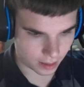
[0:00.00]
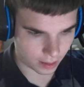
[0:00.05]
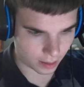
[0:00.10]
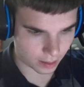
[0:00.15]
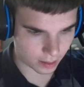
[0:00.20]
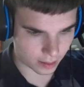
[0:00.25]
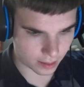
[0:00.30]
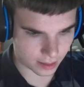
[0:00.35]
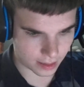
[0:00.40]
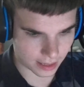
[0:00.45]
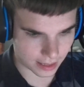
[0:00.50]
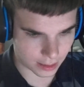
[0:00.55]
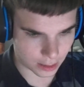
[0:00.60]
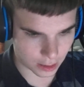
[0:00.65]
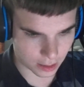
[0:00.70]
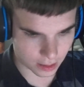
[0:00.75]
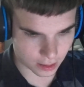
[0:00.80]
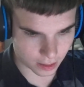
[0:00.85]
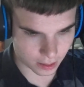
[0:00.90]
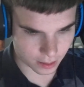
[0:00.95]
Your
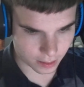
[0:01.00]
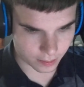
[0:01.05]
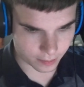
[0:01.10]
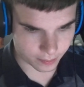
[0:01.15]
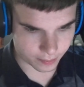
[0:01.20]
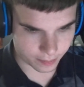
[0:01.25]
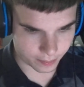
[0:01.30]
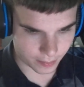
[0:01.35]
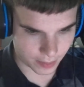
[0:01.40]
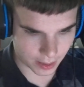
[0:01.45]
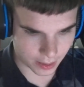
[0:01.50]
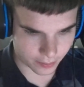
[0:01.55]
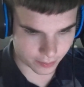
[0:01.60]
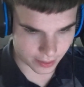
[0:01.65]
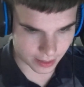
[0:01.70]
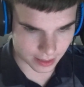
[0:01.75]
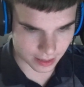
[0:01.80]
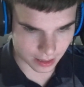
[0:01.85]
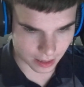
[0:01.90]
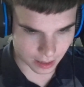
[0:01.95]
digital
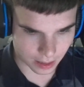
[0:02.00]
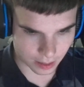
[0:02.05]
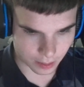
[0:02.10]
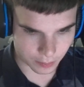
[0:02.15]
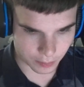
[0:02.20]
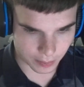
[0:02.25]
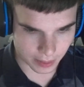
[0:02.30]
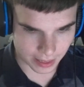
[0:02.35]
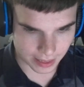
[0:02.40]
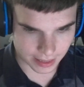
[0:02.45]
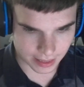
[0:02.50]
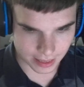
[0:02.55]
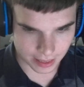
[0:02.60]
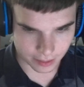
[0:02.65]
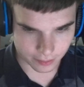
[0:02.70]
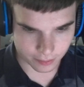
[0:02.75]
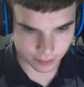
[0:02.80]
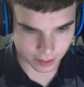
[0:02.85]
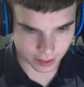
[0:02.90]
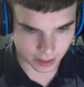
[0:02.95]
movies are
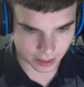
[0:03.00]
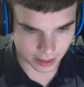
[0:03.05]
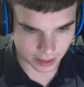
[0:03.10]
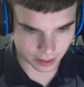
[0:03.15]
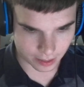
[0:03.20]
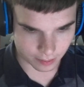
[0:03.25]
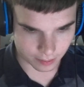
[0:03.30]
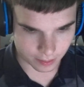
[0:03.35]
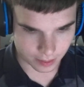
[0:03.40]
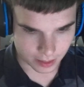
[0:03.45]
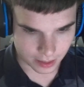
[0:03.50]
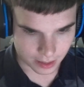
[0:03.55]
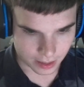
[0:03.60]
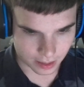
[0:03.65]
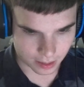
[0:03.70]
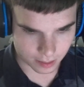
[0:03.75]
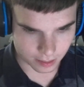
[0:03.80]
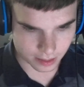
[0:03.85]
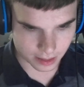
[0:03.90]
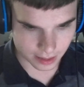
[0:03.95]
waiting for you.
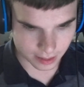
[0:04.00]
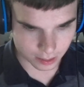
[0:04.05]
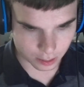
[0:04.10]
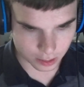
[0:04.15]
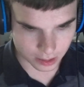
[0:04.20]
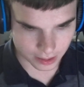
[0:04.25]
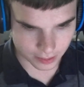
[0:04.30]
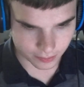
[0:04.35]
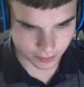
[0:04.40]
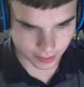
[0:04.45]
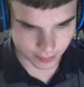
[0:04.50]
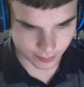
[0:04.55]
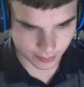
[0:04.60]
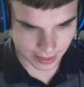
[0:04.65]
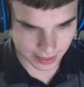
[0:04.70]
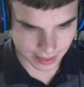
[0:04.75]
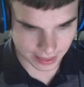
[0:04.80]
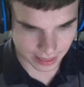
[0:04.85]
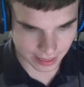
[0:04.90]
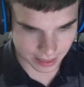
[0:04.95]
Hotel
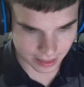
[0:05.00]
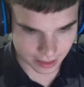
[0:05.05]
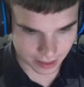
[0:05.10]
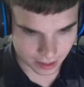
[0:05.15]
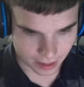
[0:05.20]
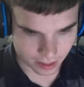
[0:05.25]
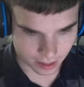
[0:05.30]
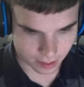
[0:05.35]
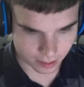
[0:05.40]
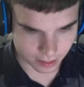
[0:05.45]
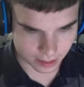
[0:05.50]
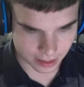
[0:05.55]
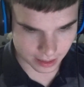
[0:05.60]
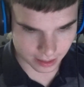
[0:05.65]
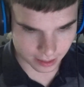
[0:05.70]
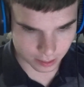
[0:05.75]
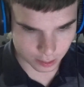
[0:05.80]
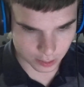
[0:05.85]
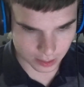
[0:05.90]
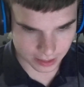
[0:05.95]
Transformania,
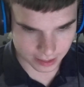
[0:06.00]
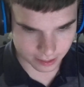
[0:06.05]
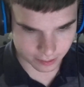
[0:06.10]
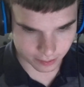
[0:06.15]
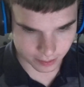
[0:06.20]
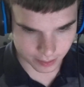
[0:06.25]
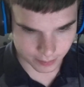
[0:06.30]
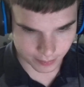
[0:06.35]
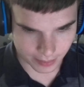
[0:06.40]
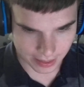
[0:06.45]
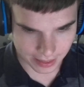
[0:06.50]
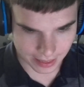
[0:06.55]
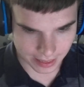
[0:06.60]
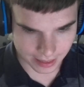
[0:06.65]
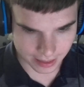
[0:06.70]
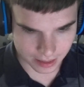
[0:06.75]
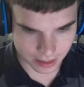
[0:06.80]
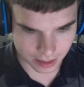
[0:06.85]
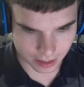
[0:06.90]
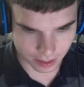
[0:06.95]
Hotel
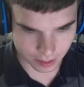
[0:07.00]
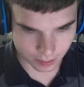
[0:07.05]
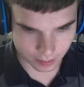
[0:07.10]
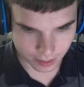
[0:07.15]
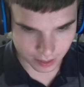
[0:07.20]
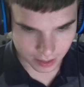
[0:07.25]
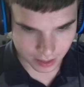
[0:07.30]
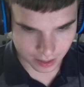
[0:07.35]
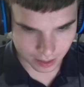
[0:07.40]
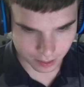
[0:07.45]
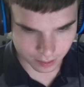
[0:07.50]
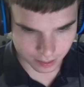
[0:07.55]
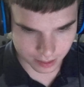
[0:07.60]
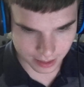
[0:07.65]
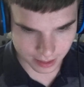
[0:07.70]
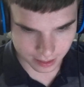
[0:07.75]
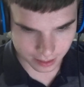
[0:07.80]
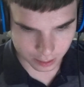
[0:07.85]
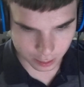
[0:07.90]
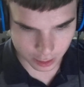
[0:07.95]
Transformania 2,
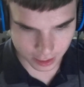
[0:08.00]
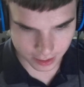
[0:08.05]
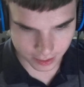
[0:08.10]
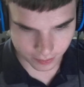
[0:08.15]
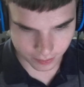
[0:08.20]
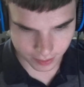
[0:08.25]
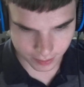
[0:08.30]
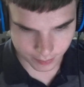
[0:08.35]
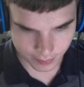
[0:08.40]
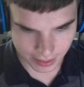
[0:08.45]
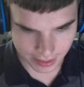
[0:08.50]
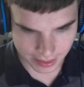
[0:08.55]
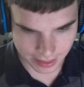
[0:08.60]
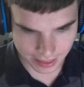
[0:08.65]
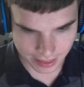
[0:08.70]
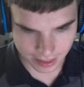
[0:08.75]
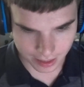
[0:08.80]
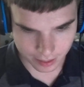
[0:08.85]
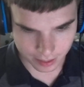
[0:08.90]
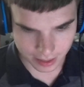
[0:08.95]
Hotel
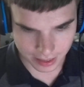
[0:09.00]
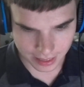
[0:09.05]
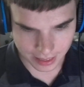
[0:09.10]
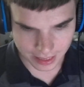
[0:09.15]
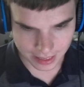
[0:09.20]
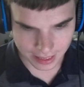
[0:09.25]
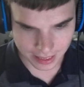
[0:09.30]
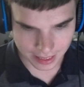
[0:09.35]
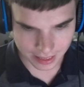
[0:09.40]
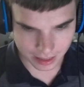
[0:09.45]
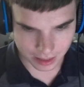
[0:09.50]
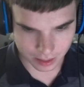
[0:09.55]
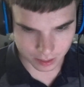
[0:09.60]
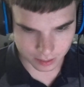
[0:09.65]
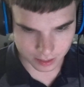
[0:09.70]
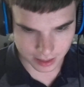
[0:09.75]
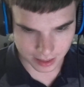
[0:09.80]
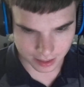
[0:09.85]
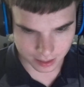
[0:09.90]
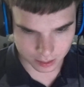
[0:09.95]
Transformania 3 and
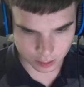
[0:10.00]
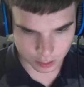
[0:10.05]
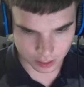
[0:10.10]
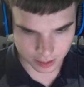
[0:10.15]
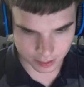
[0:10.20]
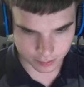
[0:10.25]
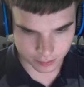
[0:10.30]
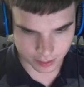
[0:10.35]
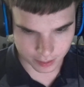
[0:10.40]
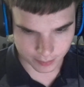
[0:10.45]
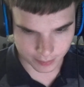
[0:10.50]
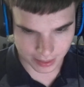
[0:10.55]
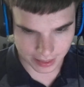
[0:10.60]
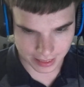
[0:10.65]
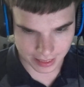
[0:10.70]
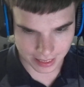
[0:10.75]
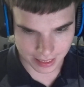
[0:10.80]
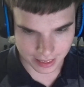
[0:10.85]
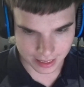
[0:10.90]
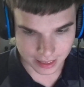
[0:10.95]
Hotel
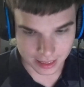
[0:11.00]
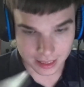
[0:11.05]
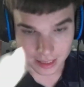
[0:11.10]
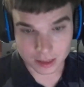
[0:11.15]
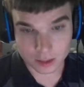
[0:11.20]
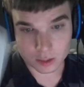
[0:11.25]
Transformania